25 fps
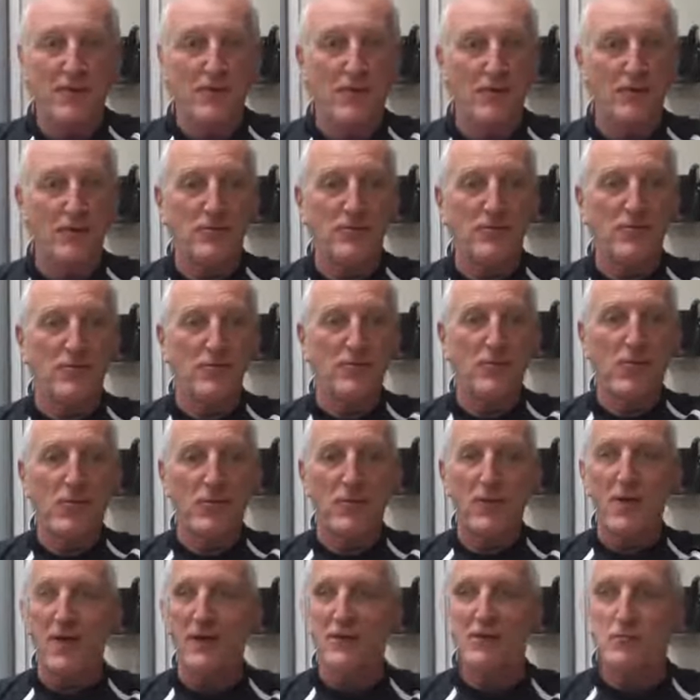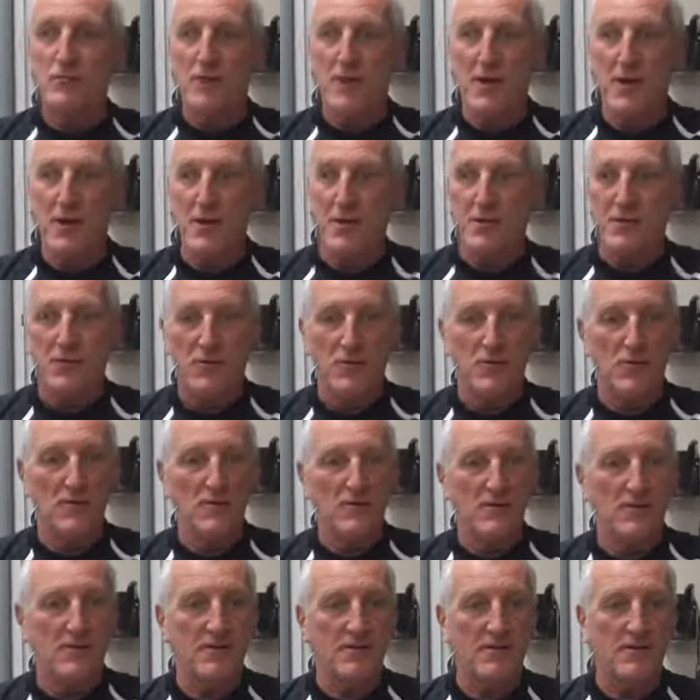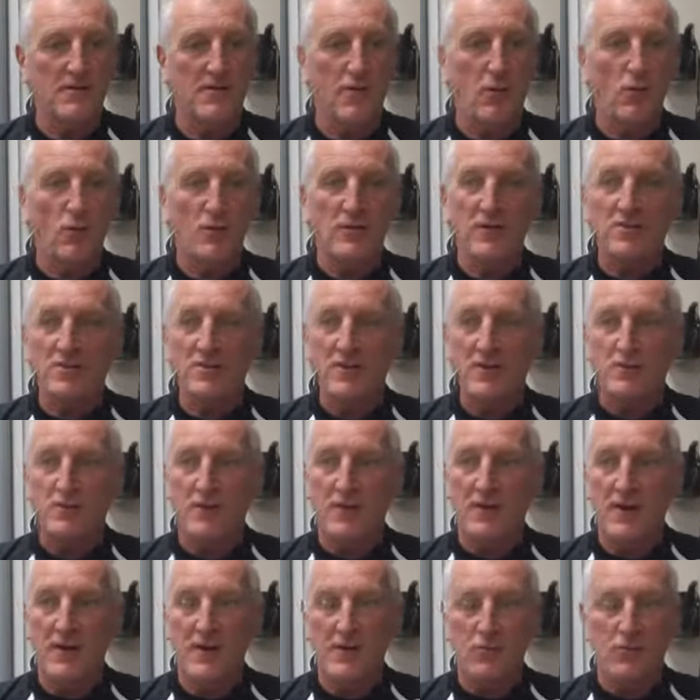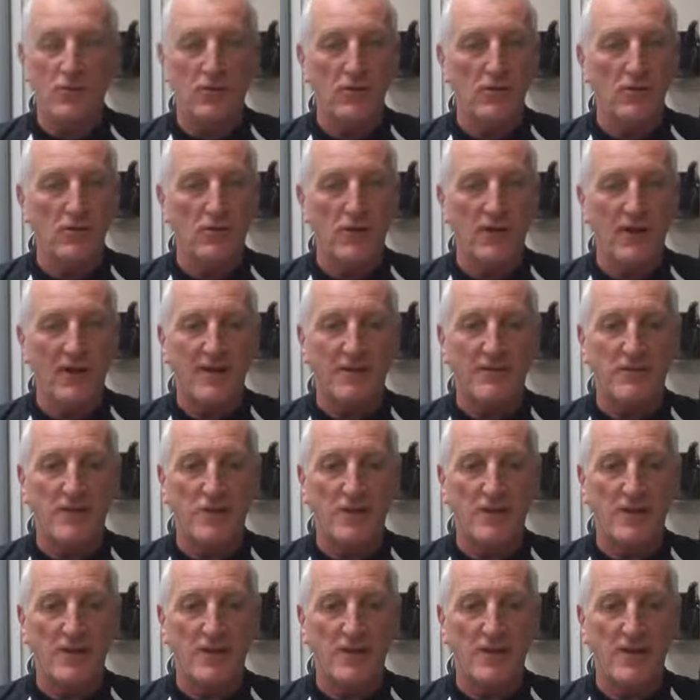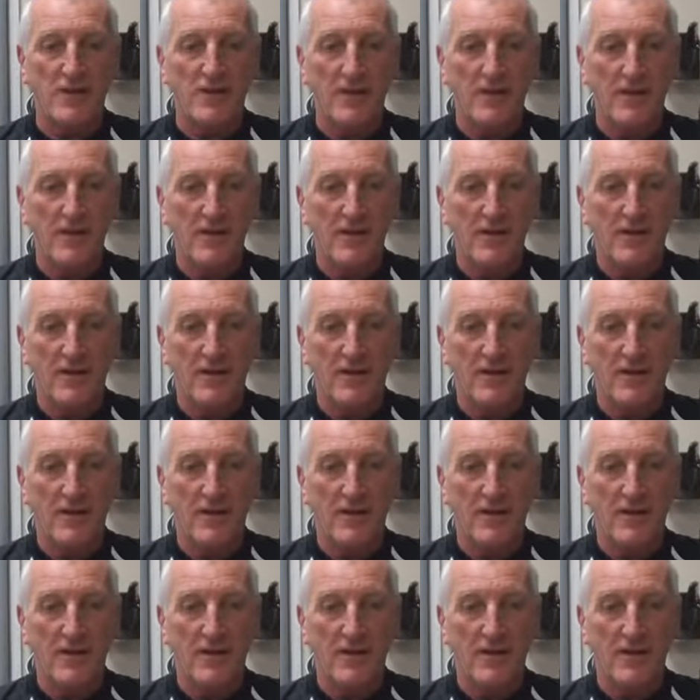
You know, someone with experience who can can hold the team together with the younger lads who are in there,